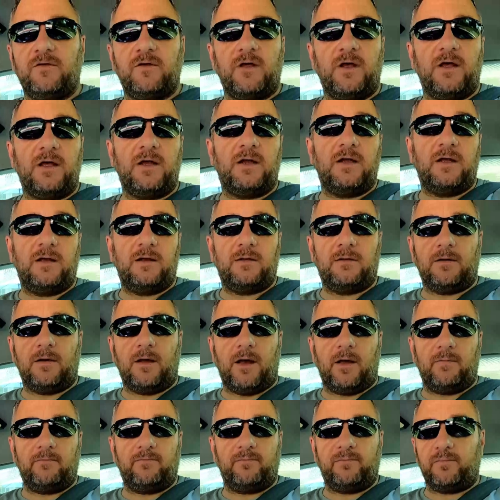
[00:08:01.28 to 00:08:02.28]
said, and
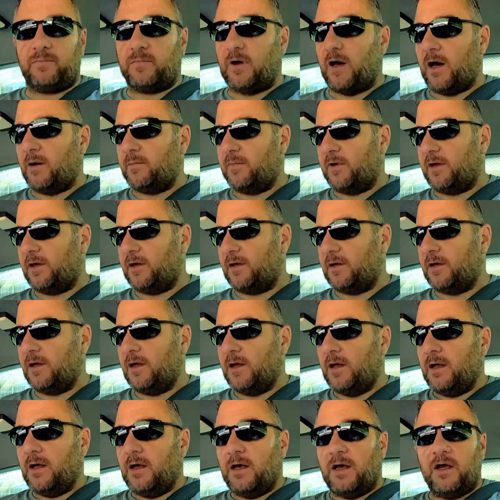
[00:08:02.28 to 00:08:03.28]
I commented.
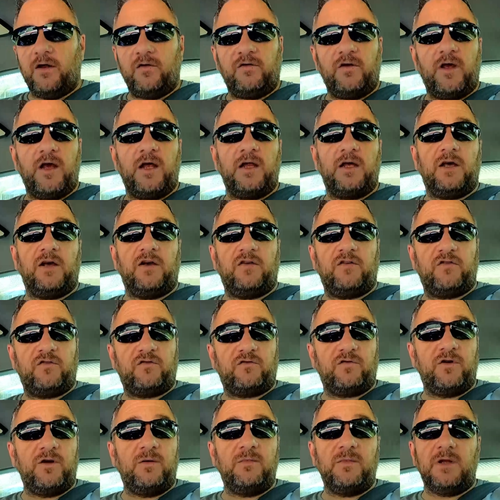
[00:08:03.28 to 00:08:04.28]
It's getting
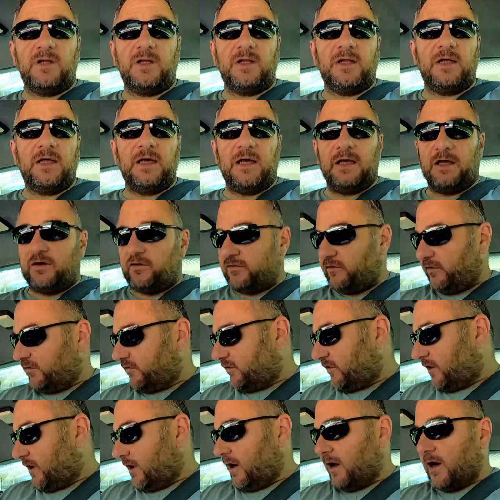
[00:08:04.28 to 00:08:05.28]
extremely lean
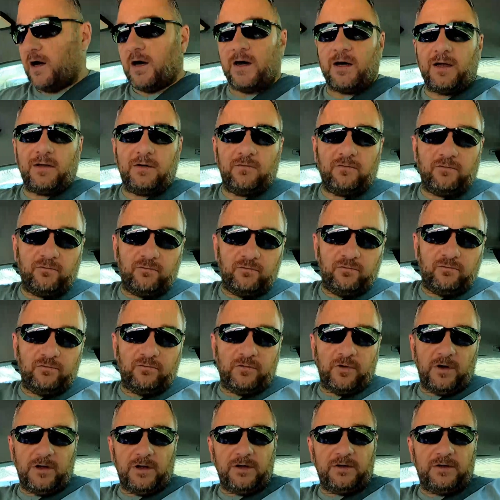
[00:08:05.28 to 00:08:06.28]
just on
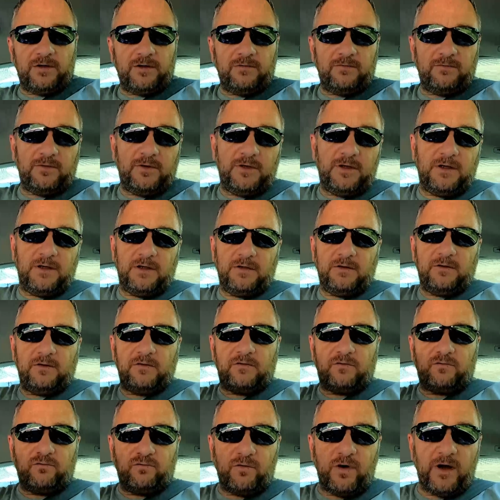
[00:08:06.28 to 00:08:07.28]
relatively
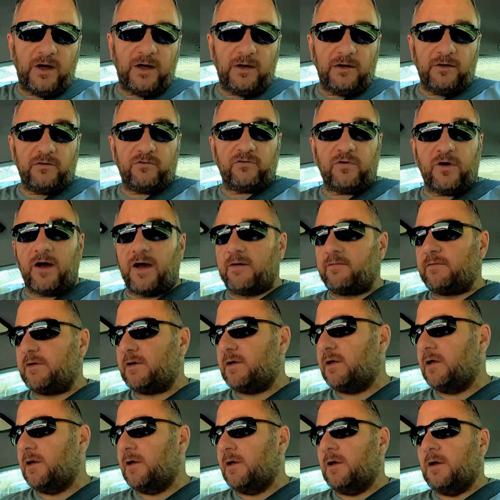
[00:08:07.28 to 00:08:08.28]
just regular
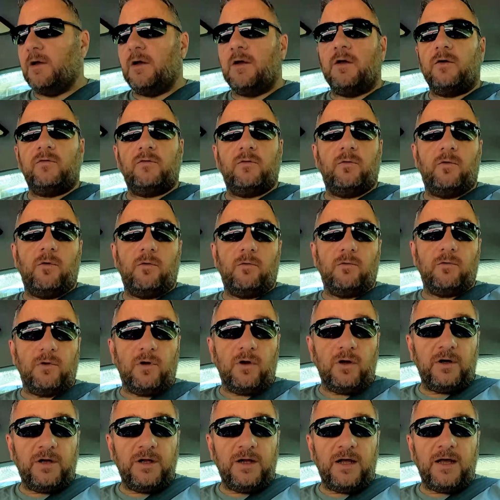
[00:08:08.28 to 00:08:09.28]
driving. So what we're
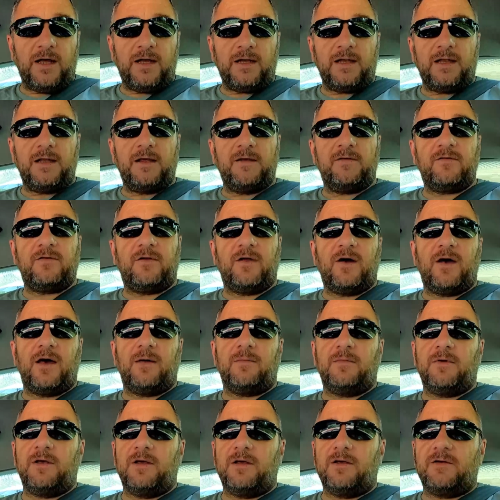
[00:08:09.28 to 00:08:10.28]
looking at this
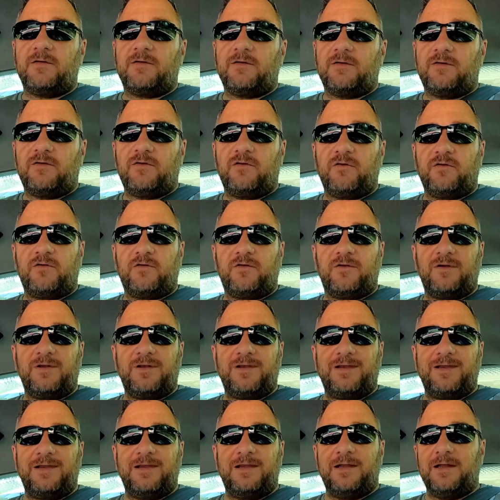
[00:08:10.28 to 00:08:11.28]
time is just
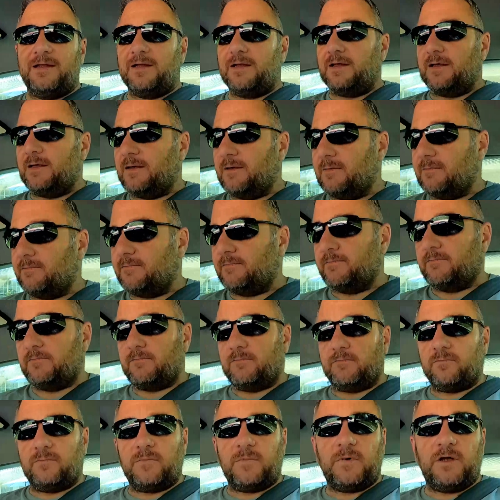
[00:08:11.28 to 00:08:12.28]
the
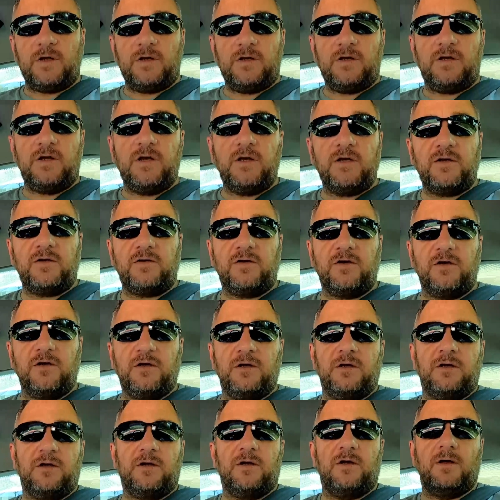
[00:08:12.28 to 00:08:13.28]

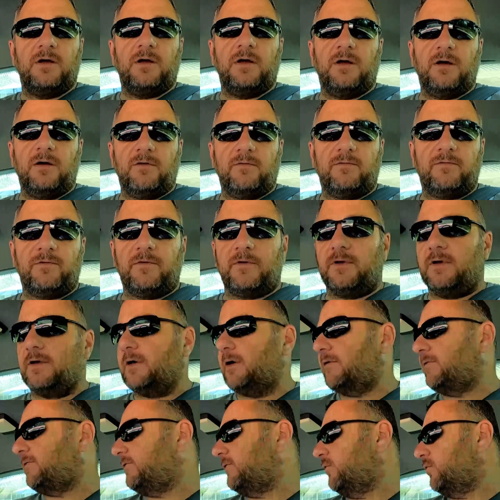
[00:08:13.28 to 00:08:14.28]
condition of the
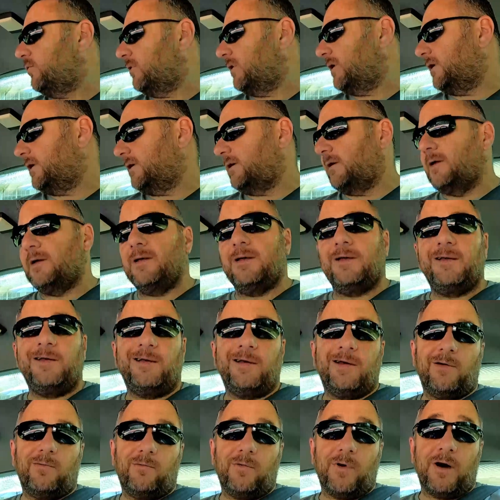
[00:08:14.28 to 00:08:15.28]
uh, fueling
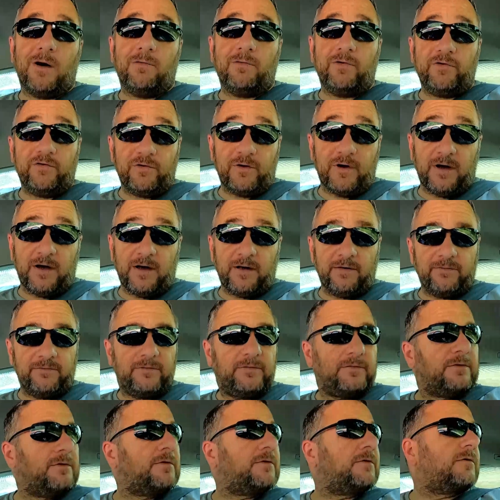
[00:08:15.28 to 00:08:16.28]
while we drive.
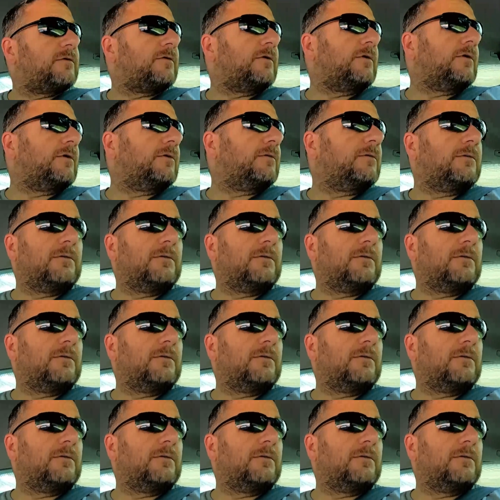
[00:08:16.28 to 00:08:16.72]
So